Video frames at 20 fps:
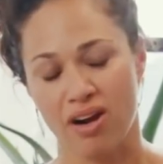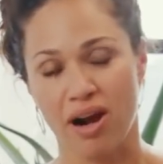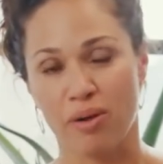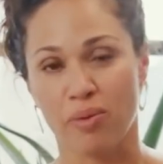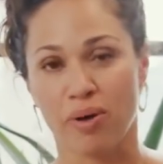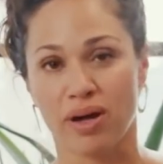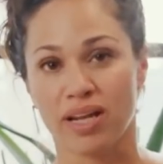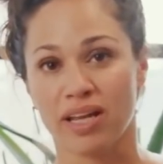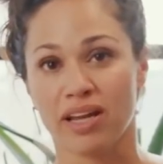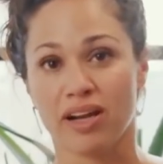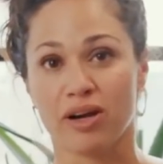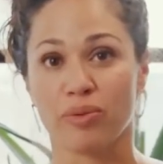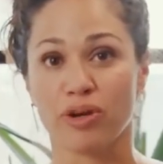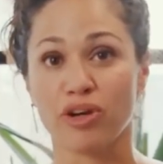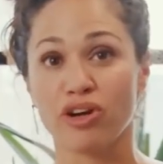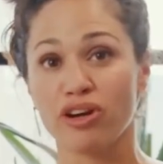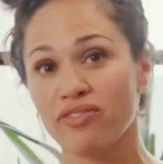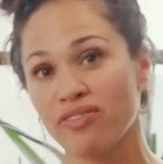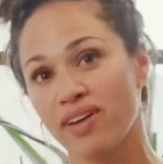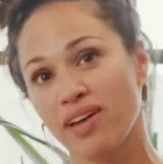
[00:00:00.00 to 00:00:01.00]
I want to hear what
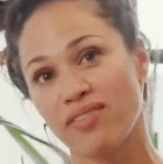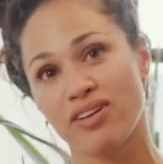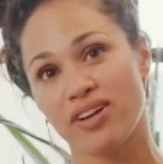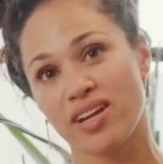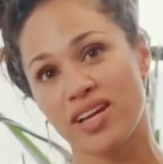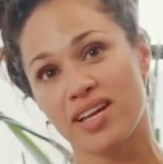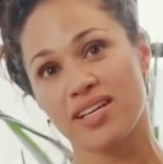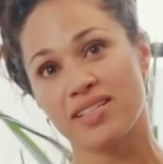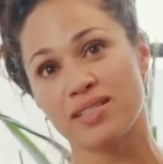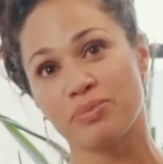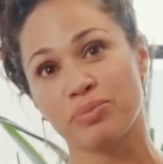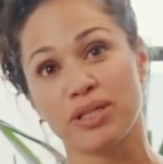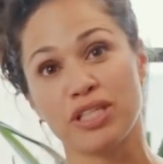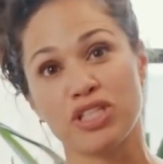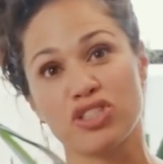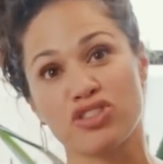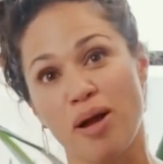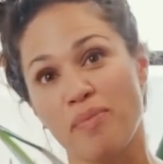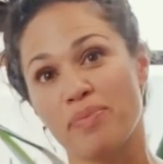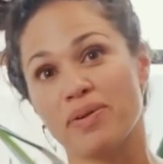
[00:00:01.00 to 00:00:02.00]
your favorite is.
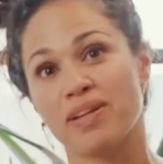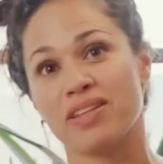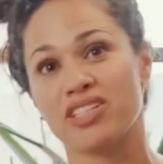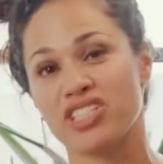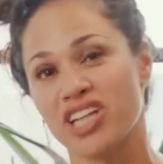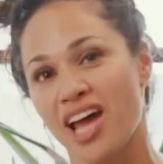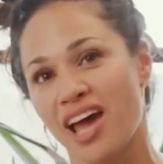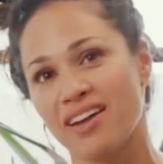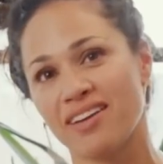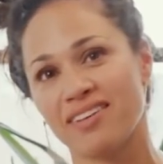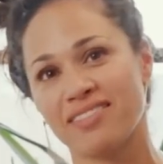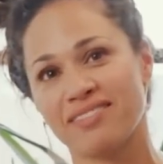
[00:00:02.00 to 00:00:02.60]
Please drop it in the chat.